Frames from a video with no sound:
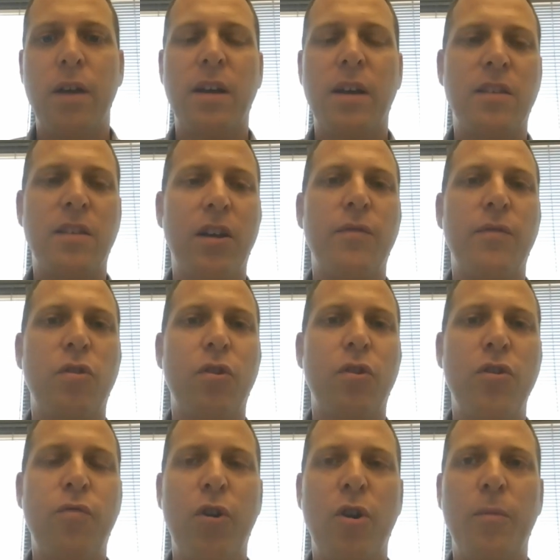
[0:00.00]
Executive
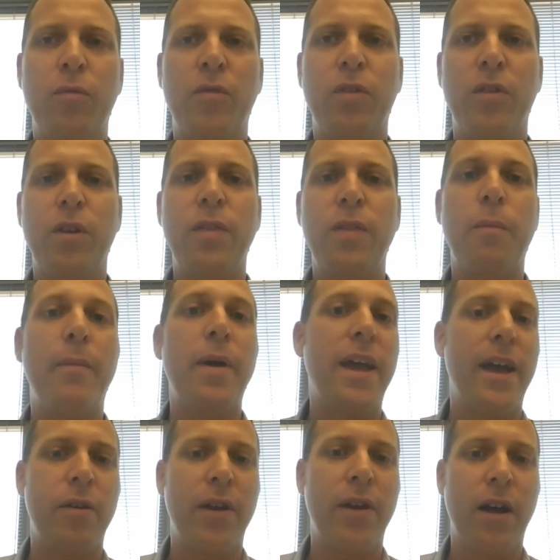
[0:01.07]
search firms in the Bay
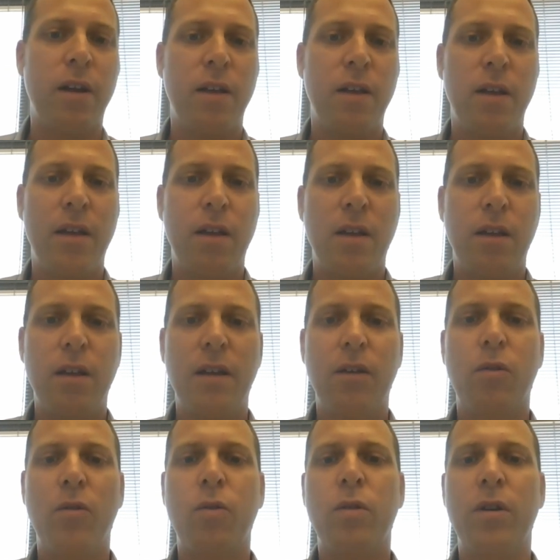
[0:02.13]
Area. Mm.
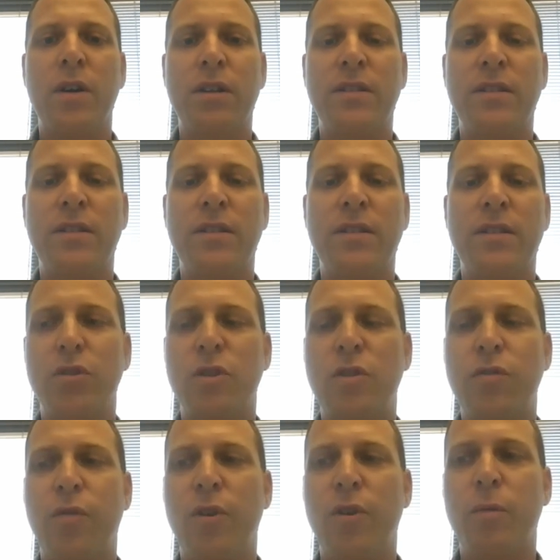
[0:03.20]
Or executive
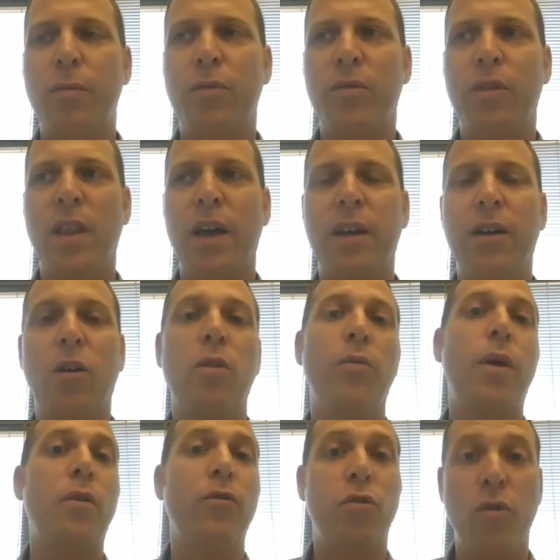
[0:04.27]
search firms like all
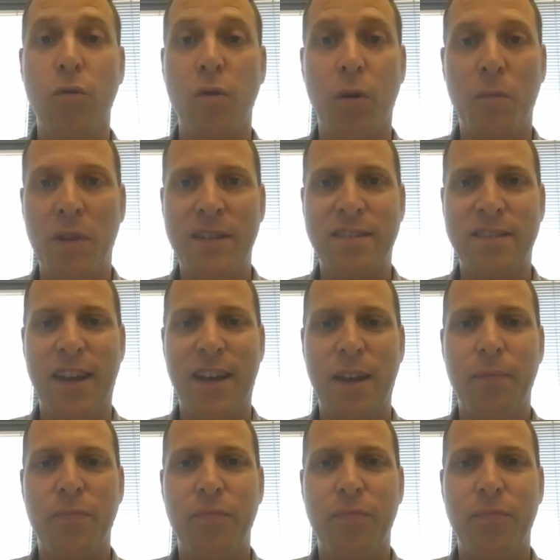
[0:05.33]
around Europe, let's say.